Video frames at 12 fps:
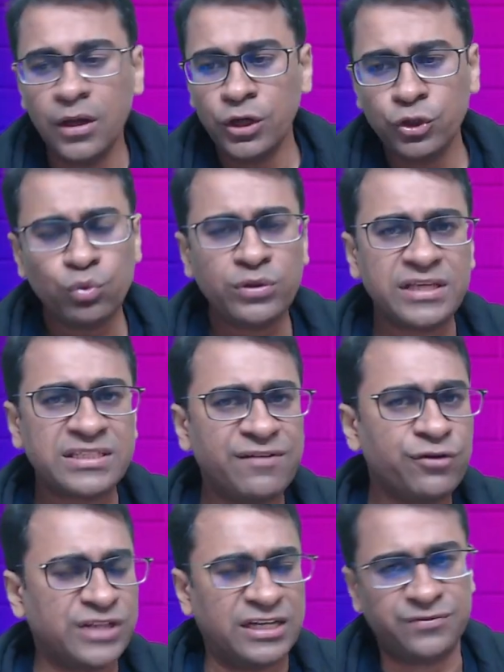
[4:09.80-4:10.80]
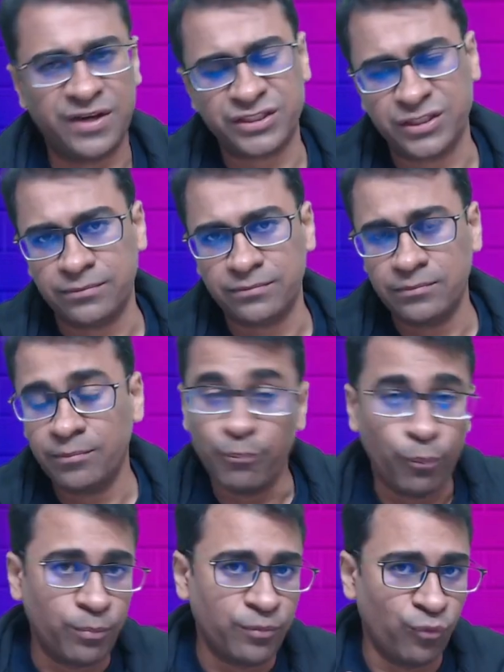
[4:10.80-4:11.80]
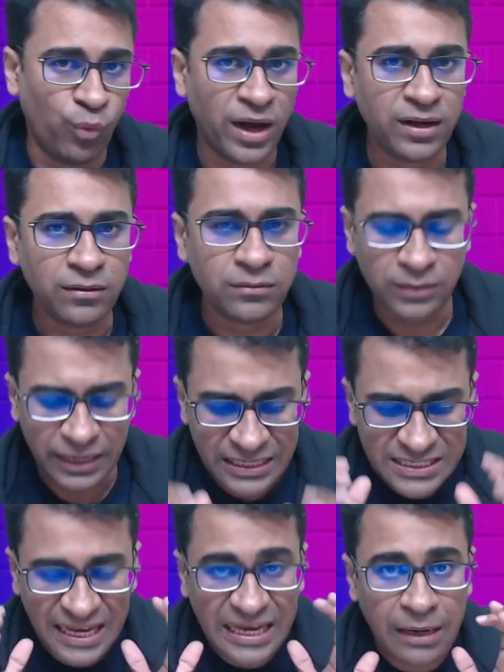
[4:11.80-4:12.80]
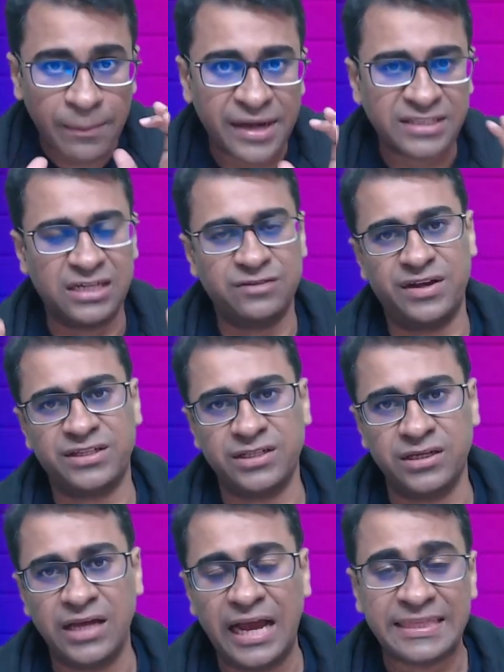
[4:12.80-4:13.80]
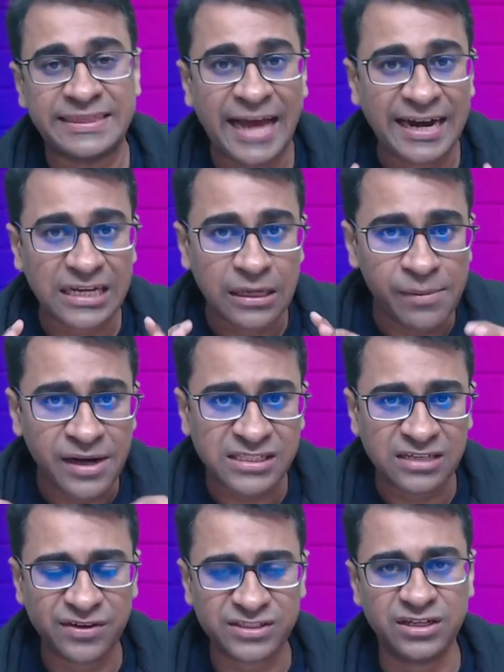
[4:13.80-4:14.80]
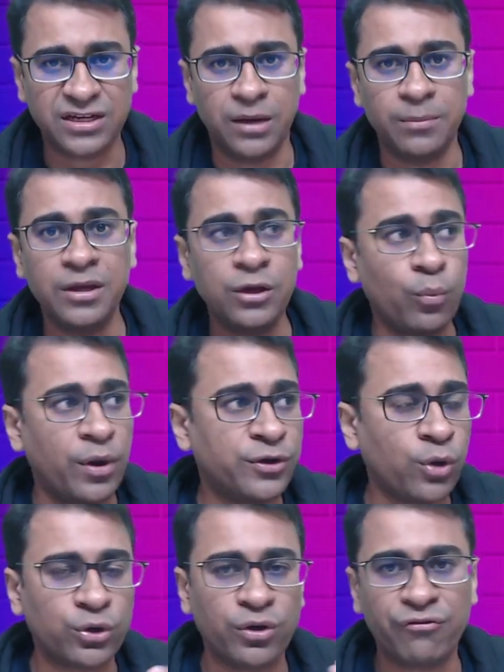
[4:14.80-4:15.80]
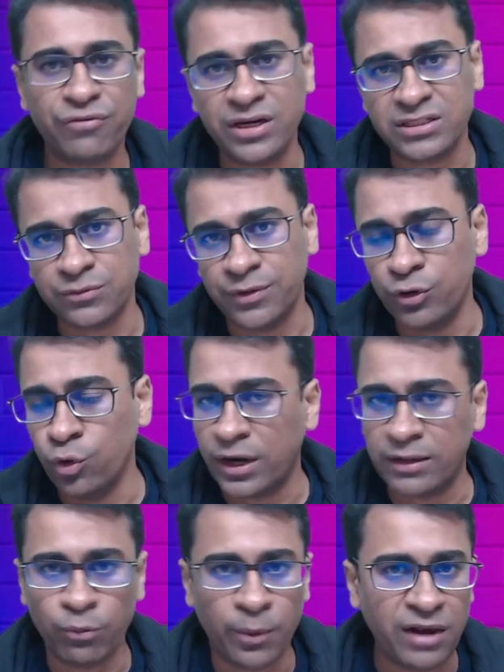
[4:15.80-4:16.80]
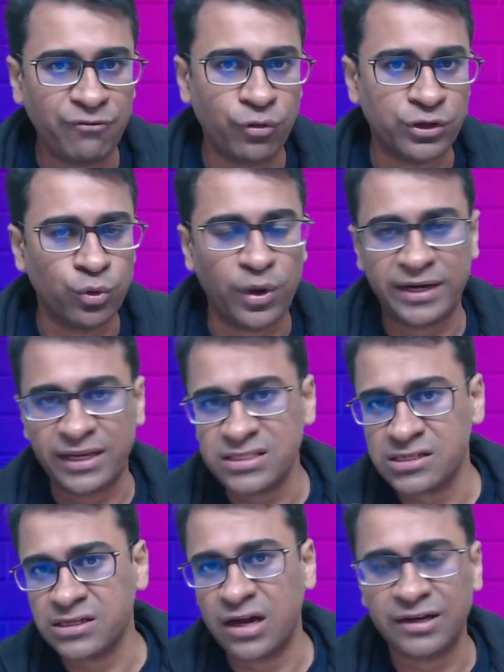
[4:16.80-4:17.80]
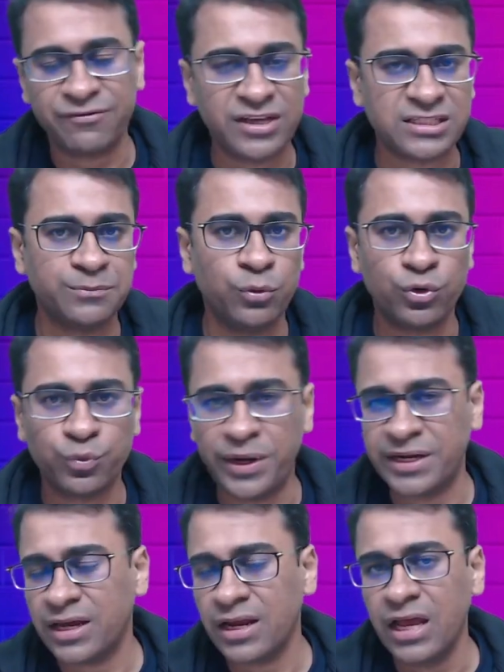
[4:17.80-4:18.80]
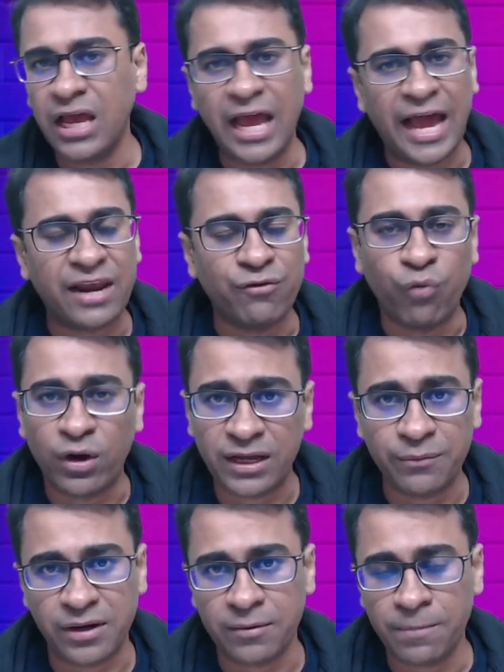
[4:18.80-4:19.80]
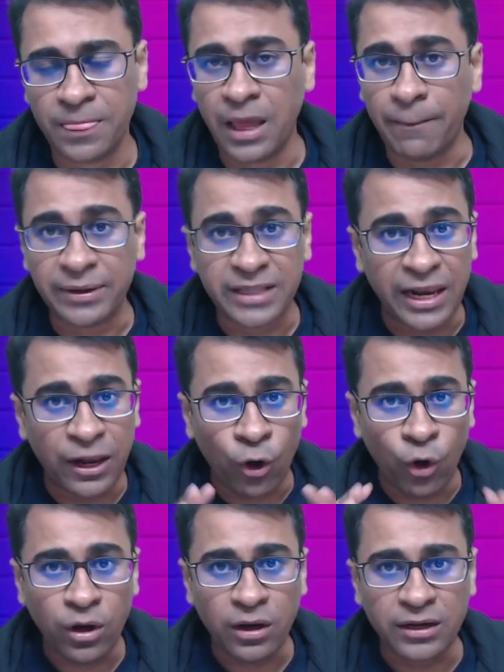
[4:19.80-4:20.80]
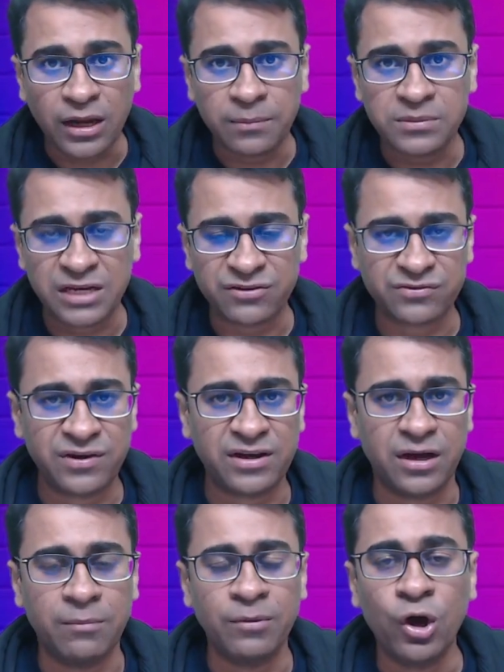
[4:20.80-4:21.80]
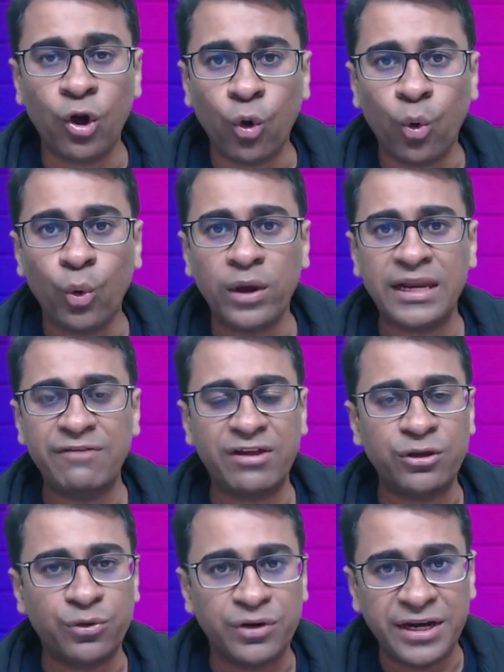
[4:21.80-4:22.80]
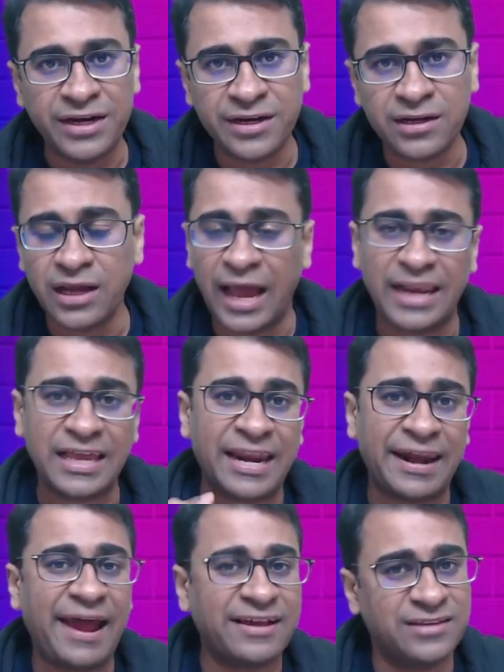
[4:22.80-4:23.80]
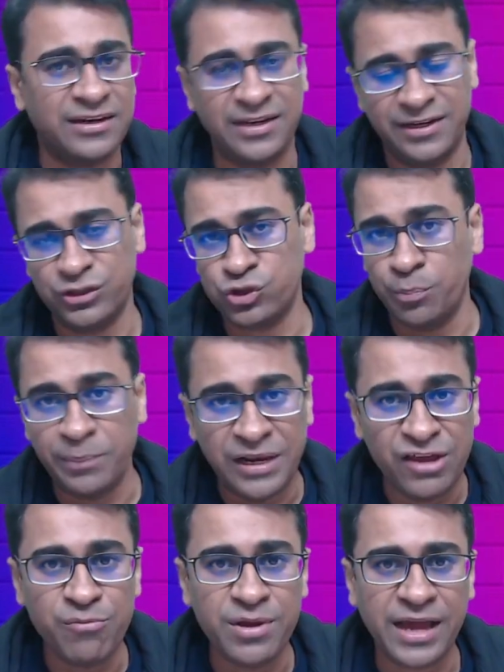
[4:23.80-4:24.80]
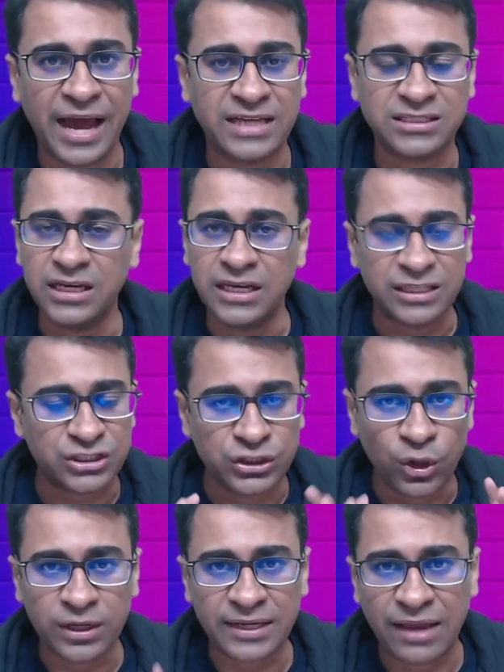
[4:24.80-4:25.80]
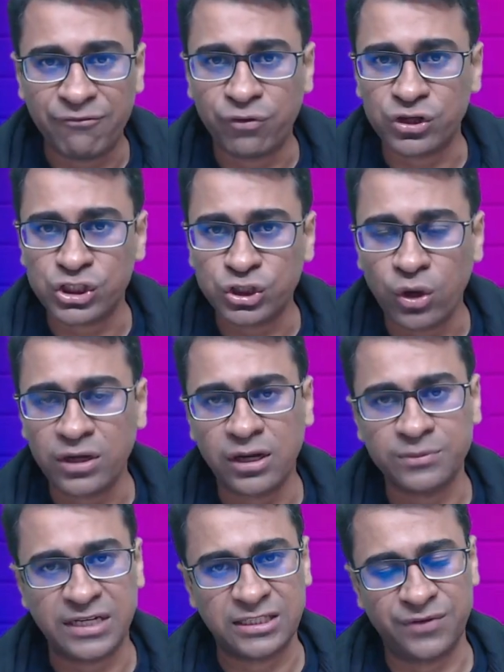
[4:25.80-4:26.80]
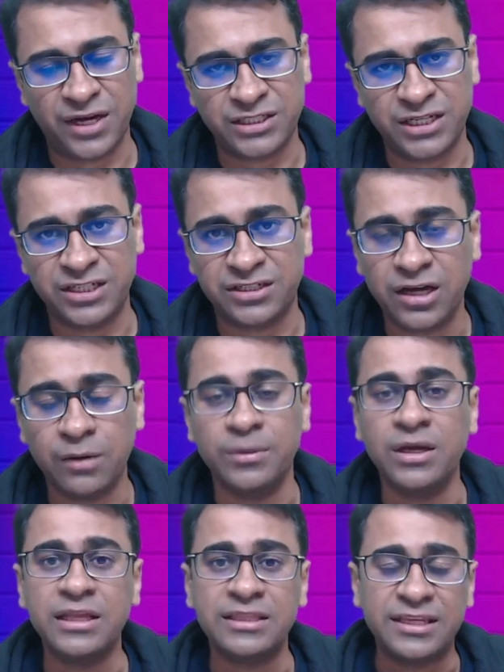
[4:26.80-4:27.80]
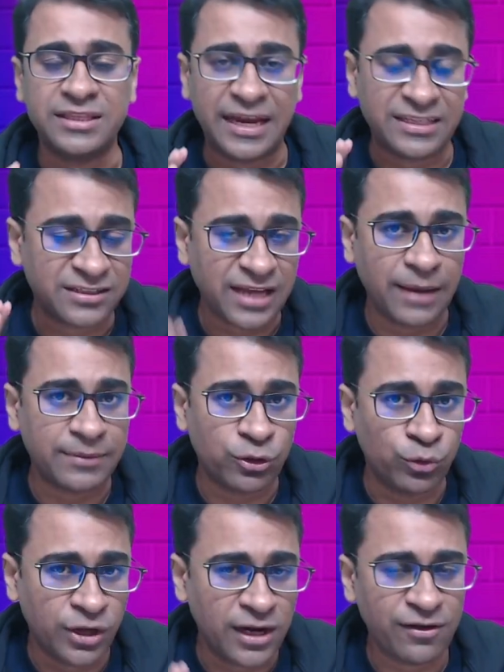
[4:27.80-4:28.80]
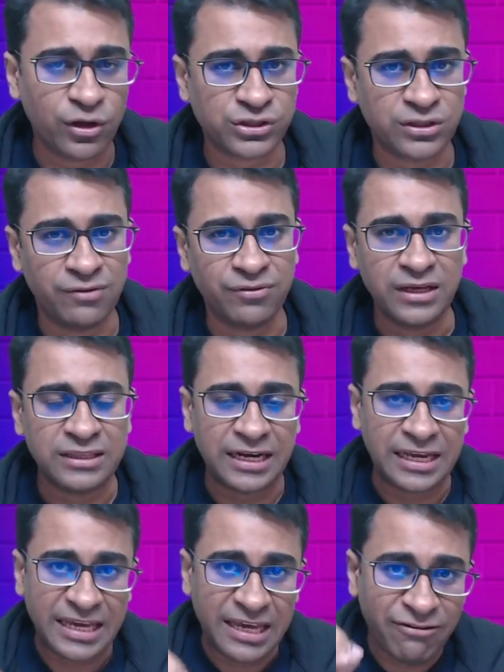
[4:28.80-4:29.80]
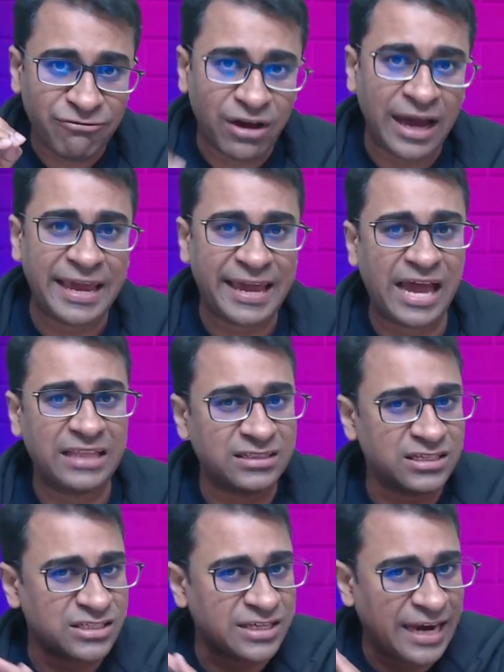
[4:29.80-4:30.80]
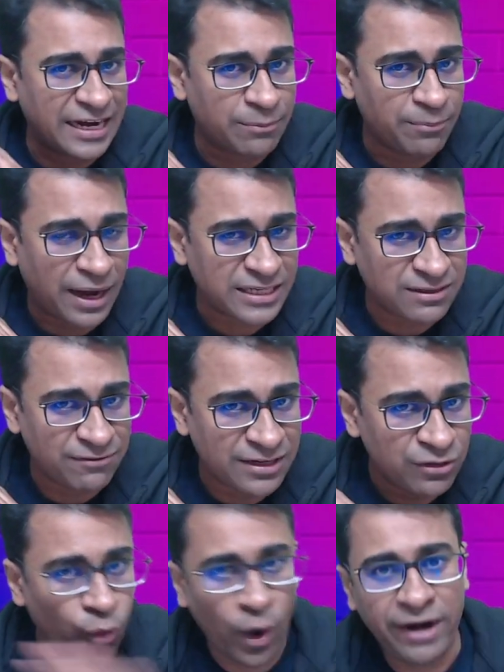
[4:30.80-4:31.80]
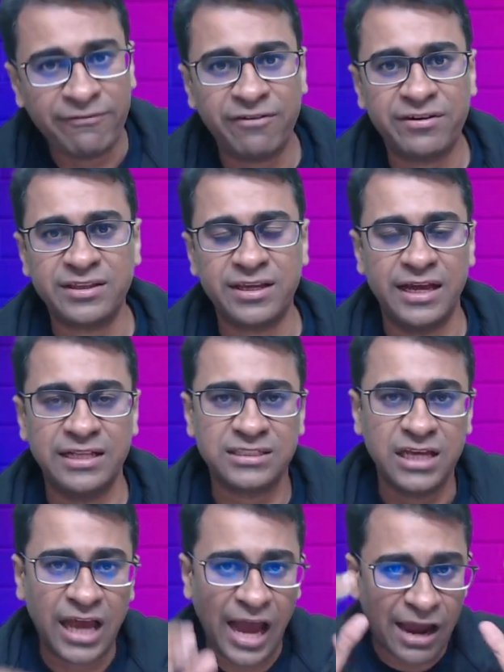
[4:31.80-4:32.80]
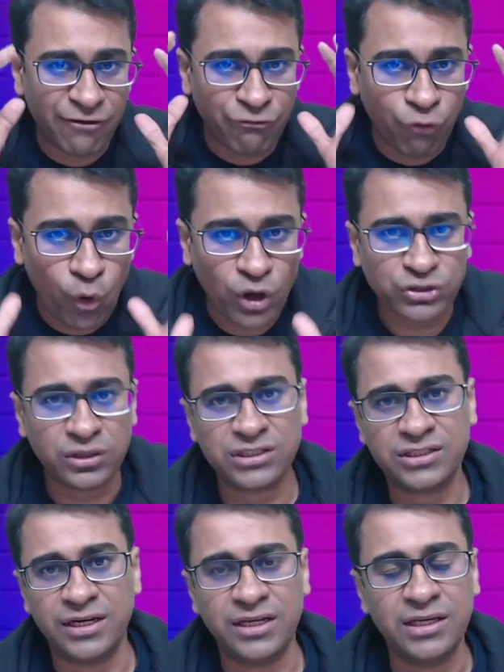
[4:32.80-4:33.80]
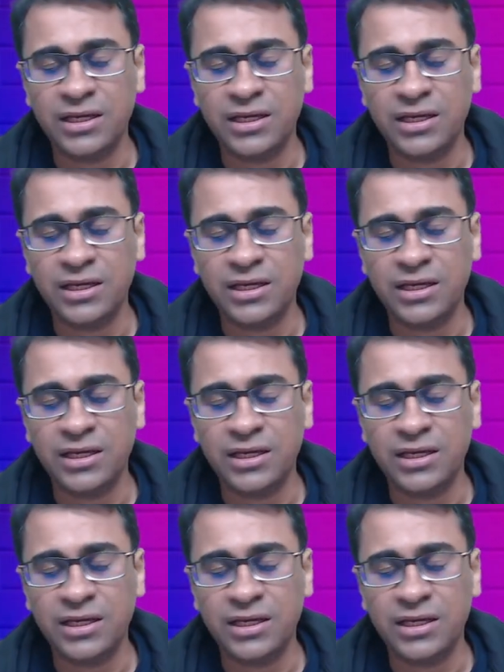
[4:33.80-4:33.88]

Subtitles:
Two things give you satisfaction. One is an immediate satisfaction, and that immediate satisfaction comes when you talk to your friends, when you look at the mobile phone, you look at Insta, Facebook, Twitter and whatever. But the long-term satisfaction will come only when you read it and crack the NEET. So believe me, guys, this is not a time for short-term satisfaction. It's a time that you tell yourself that if I can just get myself devoid of everything else and focus on the study,